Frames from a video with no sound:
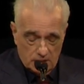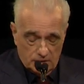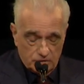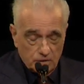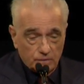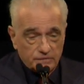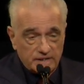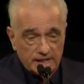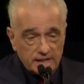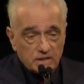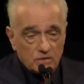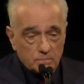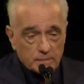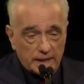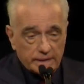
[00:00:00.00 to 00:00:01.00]
So thank
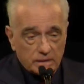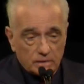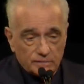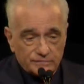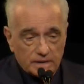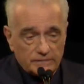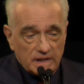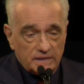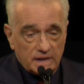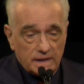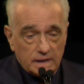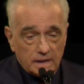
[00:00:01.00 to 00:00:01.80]
you, Michael, for everything.